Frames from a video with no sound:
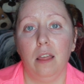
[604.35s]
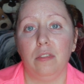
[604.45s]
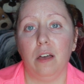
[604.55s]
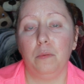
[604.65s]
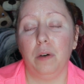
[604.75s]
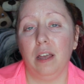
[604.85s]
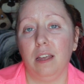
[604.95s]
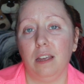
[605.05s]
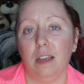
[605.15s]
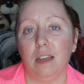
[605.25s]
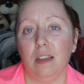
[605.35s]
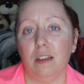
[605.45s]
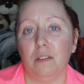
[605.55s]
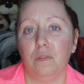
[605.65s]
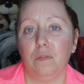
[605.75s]
That way,
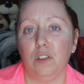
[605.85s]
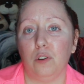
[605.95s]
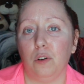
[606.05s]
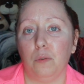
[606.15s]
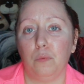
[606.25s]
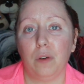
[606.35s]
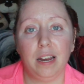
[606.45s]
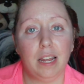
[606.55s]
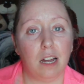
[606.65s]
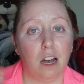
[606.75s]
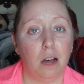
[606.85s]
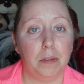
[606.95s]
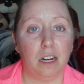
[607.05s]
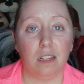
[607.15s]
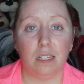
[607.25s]
if you're writing a
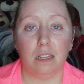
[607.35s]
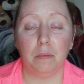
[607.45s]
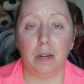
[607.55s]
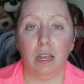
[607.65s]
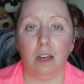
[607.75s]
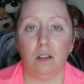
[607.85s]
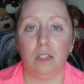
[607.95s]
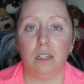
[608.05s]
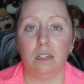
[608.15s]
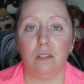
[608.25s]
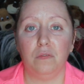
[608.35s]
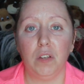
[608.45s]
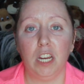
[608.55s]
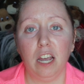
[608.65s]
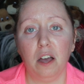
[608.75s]
comment on somebody else's
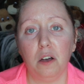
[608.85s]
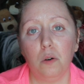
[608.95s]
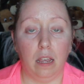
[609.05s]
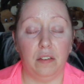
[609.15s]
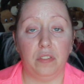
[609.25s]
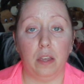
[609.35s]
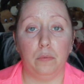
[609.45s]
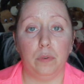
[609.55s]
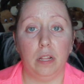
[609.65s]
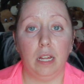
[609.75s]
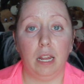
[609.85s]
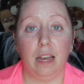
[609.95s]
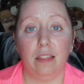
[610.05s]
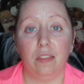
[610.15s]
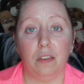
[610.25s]
video, if they really
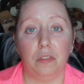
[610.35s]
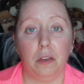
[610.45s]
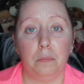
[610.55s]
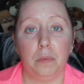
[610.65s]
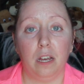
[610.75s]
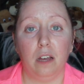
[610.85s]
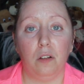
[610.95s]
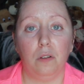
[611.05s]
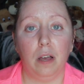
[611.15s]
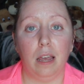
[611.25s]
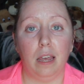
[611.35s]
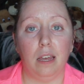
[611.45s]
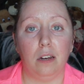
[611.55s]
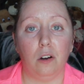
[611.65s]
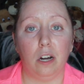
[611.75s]
like the thumbnail
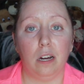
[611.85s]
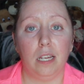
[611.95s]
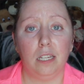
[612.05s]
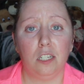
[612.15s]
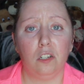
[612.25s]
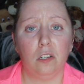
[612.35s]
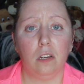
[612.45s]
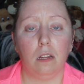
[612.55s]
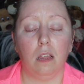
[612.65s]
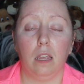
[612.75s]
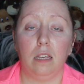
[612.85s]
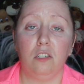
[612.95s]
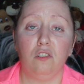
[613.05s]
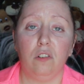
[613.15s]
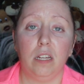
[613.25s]
and are interested
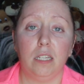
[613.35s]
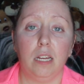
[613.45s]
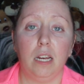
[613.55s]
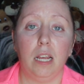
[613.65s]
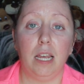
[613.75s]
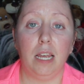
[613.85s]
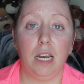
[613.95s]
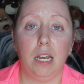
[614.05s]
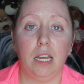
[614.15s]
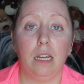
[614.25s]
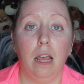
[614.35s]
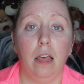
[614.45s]
in it,